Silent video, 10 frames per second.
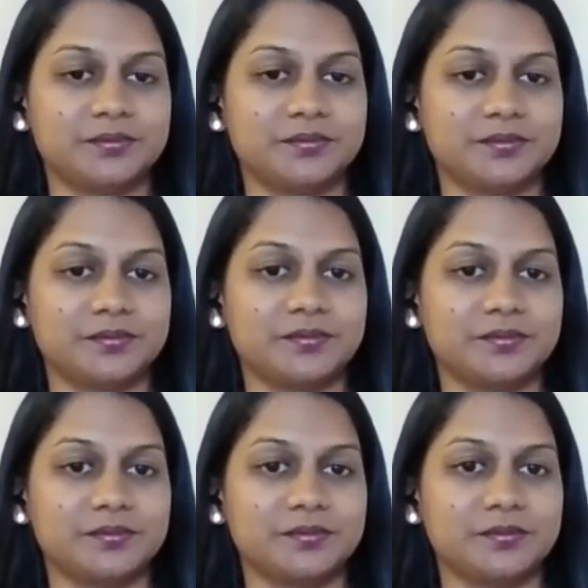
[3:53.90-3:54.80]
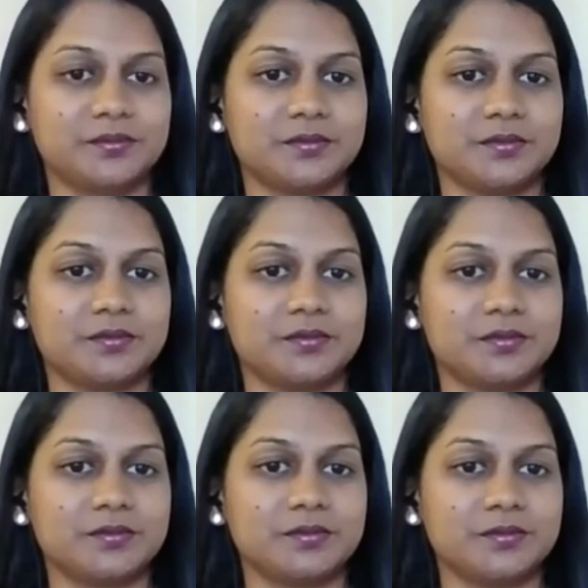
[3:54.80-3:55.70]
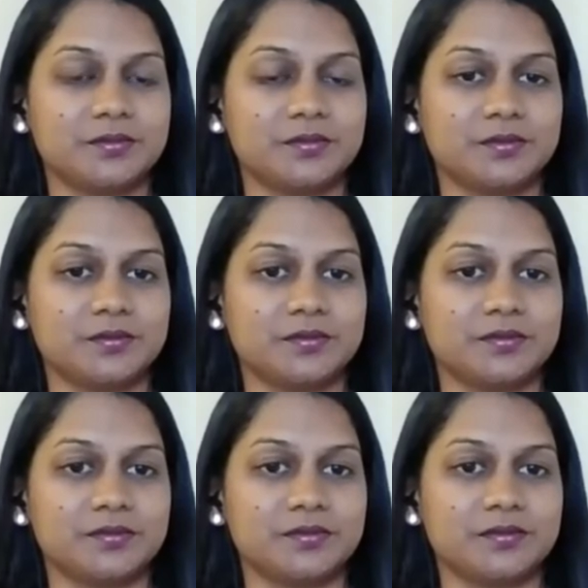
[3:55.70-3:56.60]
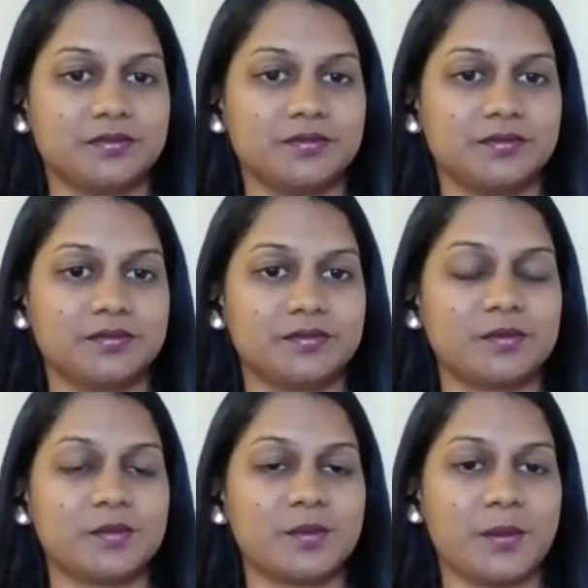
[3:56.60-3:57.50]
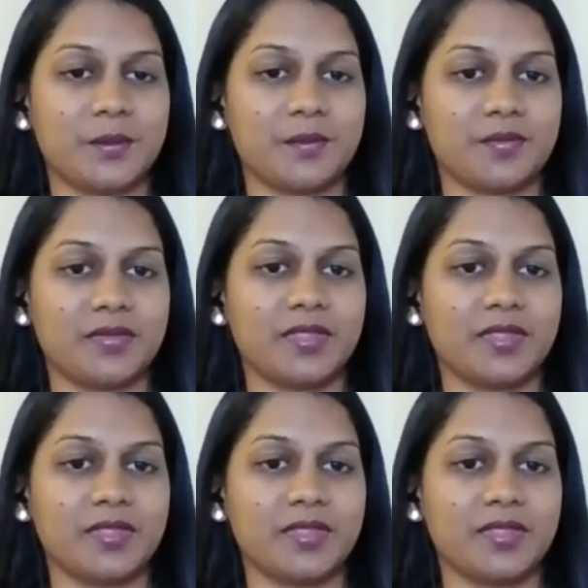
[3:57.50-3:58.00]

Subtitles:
No words are spoken by the person on screen.